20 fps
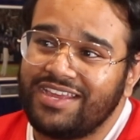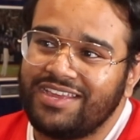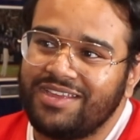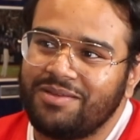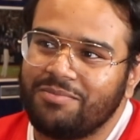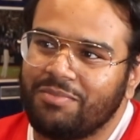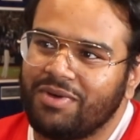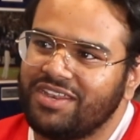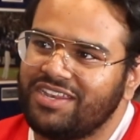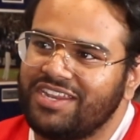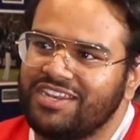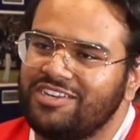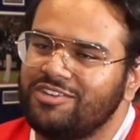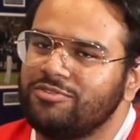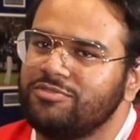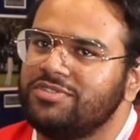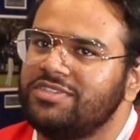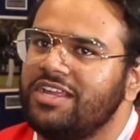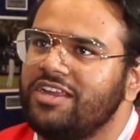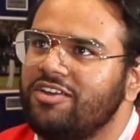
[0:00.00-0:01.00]
Monday,
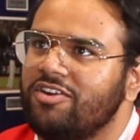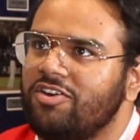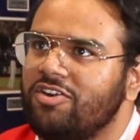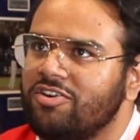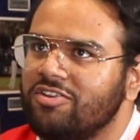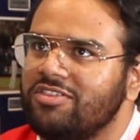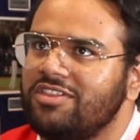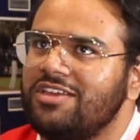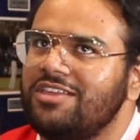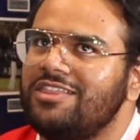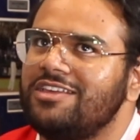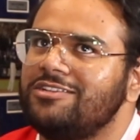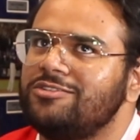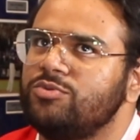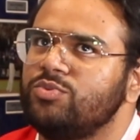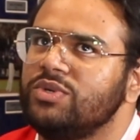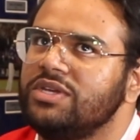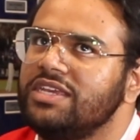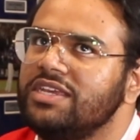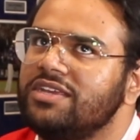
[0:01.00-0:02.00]
Tuesday, early
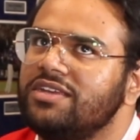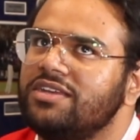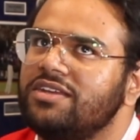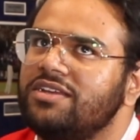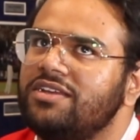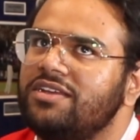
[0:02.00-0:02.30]
this week.